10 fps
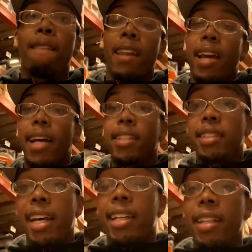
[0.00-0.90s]
as a
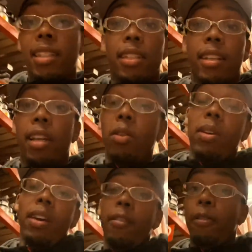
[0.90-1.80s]
technician that you
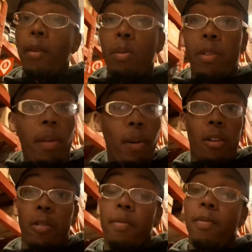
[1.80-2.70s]
can get from Home Depot.
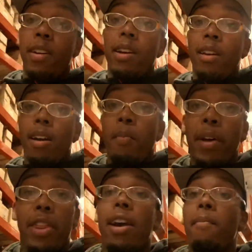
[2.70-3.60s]

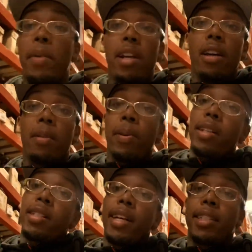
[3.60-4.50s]
But there are many other
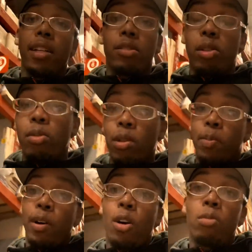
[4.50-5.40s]
places that sell tools,
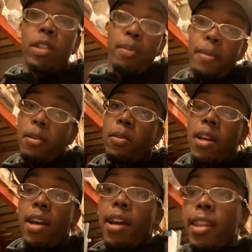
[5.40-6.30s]
but Home Depot,
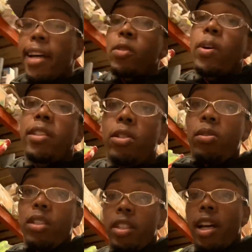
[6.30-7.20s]
that's why I choose
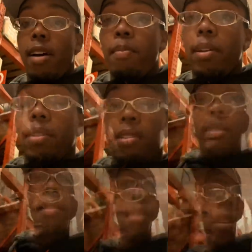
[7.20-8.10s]
to shop.
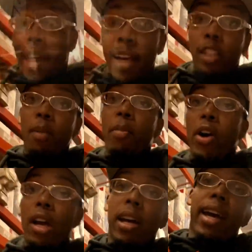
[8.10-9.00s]
It's your boy
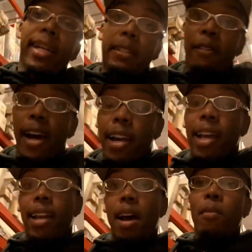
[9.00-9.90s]
Yung
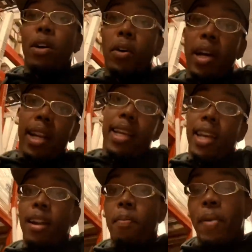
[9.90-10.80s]
HVAC, and I'm going to go ahead and
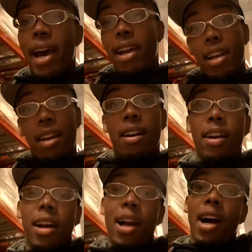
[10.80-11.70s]
get up out of here.
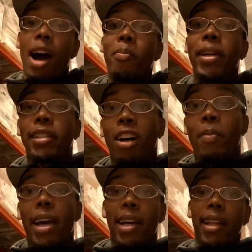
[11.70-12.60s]
I'll meet y'all
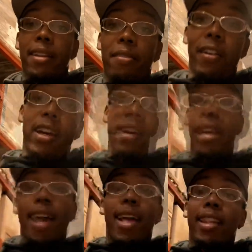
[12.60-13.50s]
back at the van.
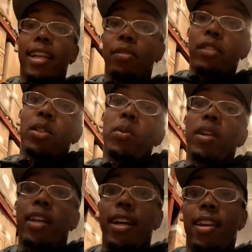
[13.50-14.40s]
Thanks for
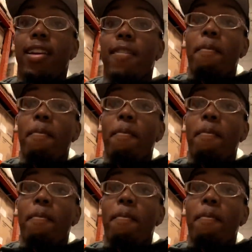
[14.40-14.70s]
tuning in and